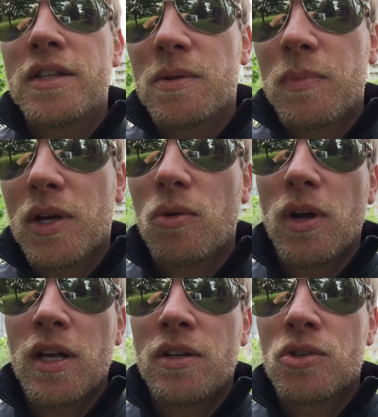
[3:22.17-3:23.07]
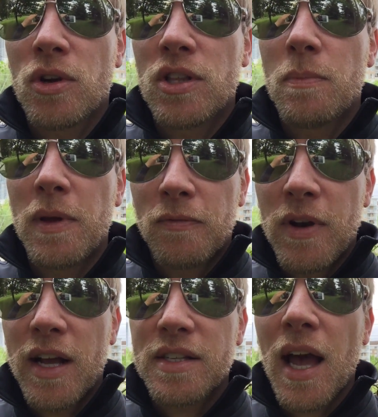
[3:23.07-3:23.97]
some Bitcoin during the
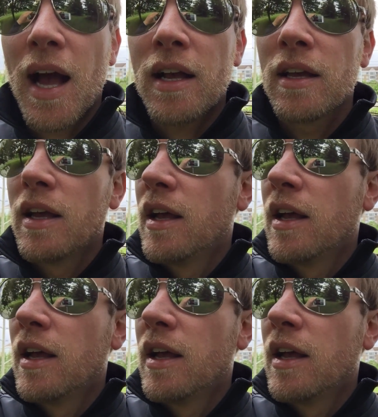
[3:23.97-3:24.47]
Bitfinex hack.